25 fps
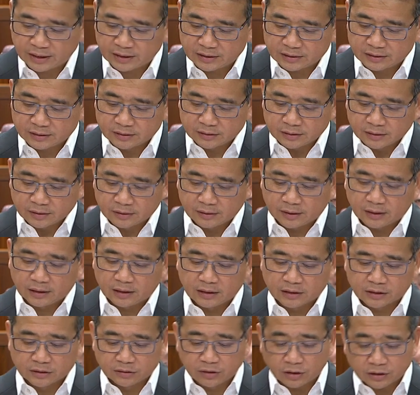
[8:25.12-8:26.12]
finds that
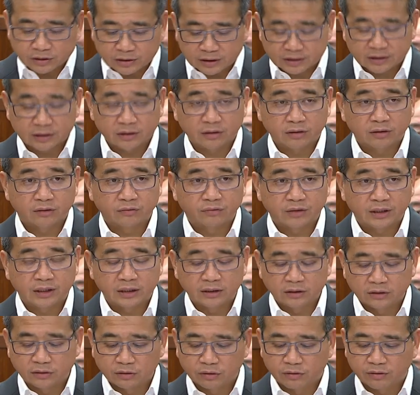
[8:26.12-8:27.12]
it is not just
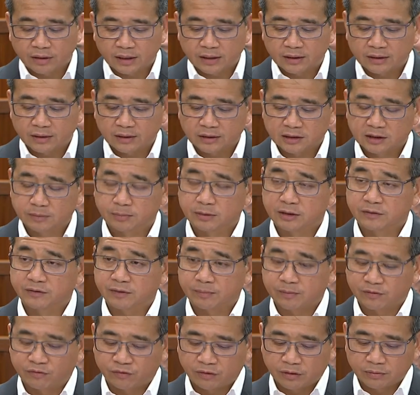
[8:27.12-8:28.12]
inconvenient to grant
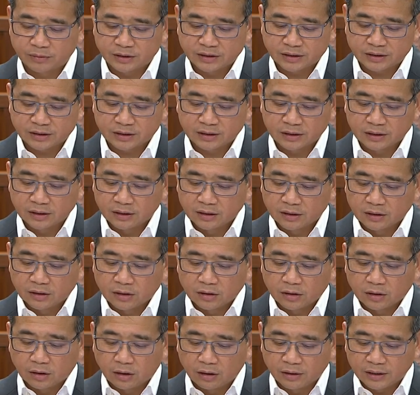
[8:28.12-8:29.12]
specific performance
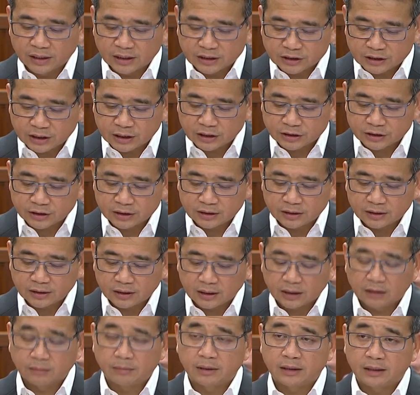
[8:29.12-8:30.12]
or an injunction,
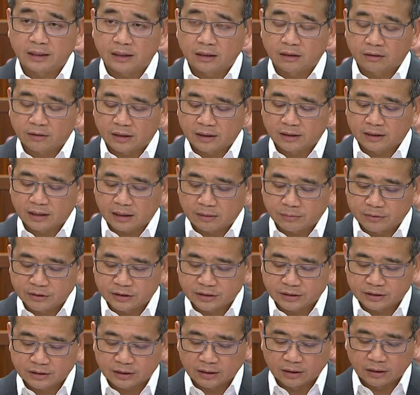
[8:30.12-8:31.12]
it may then grant
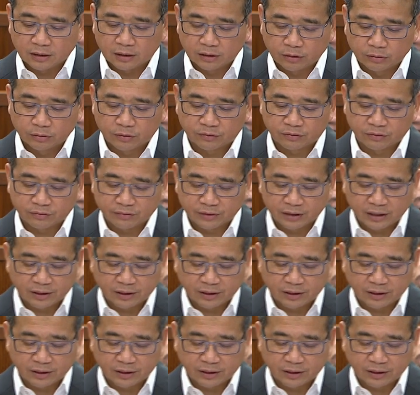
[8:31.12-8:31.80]
damages in lieu of the